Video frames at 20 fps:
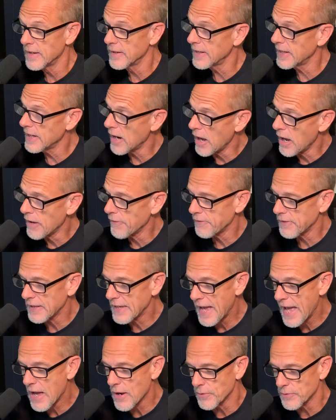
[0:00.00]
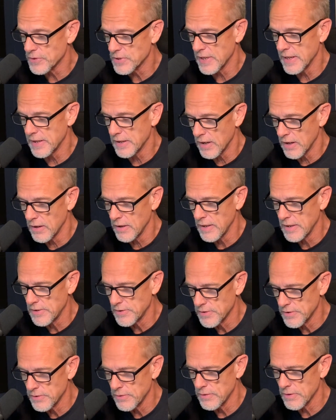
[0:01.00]
to get off the couch and
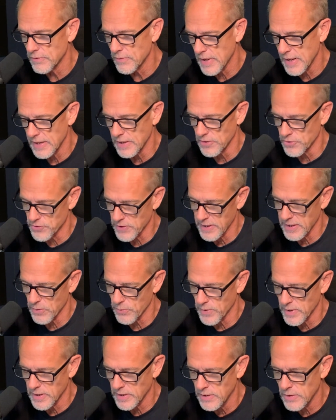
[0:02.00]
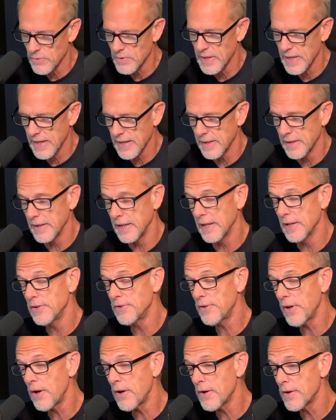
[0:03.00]
onto the running trail where you can,
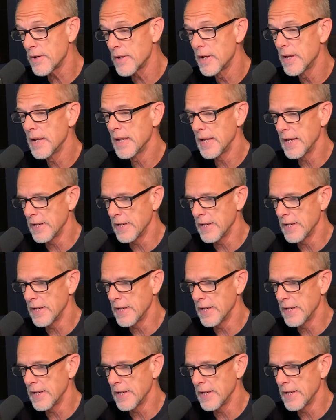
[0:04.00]
in turn,